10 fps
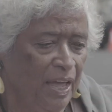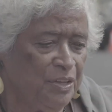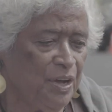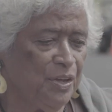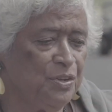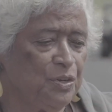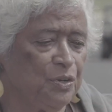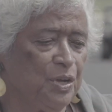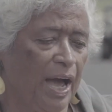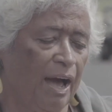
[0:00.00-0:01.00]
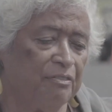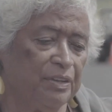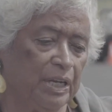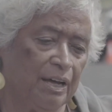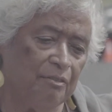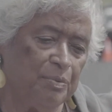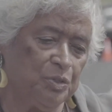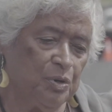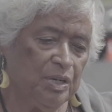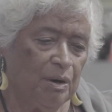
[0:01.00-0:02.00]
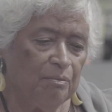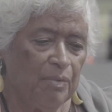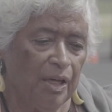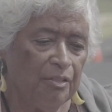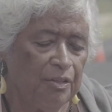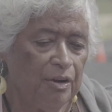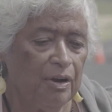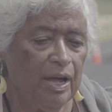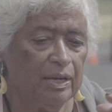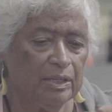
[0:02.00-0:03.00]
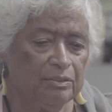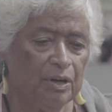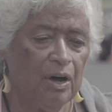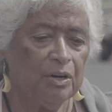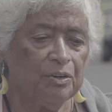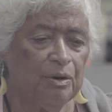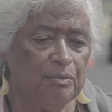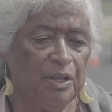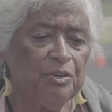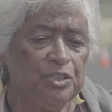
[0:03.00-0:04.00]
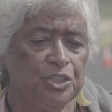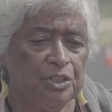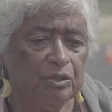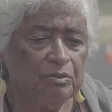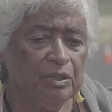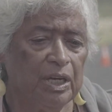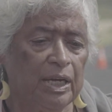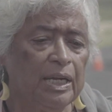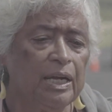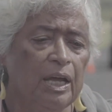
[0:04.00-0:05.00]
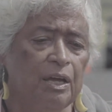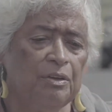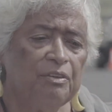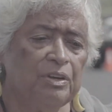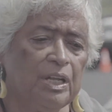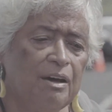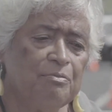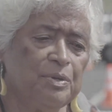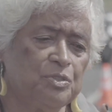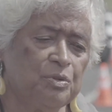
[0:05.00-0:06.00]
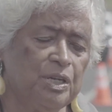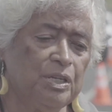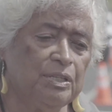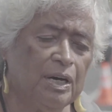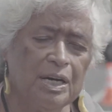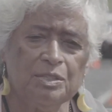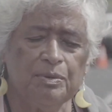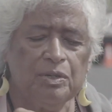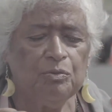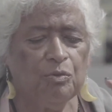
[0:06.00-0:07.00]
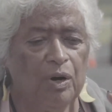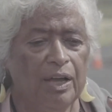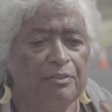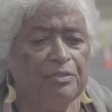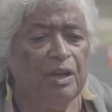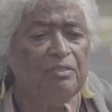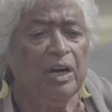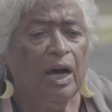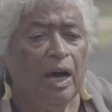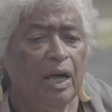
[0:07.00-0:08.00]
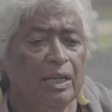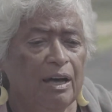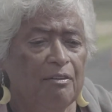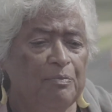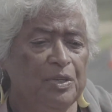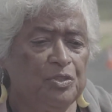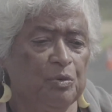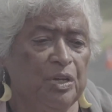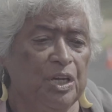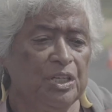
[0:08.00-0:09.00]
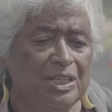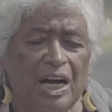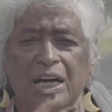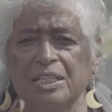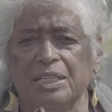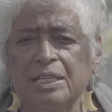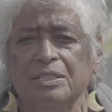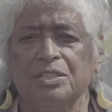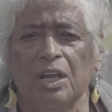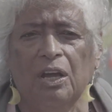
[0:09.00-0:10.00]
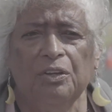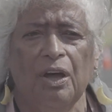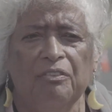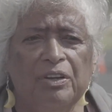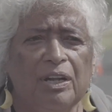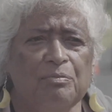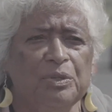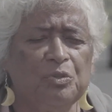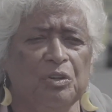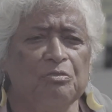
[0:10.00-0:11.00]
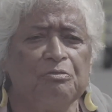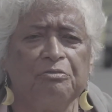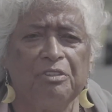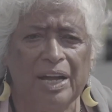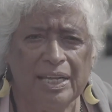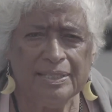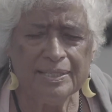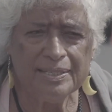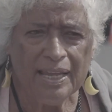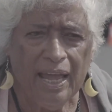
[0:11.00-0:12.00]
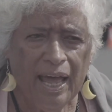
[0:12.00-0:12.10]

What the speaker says: You have the love between a mother and a daughter, a mother and children. You have a love between the husband and wife. You have a love between cousins. You have a love between friends.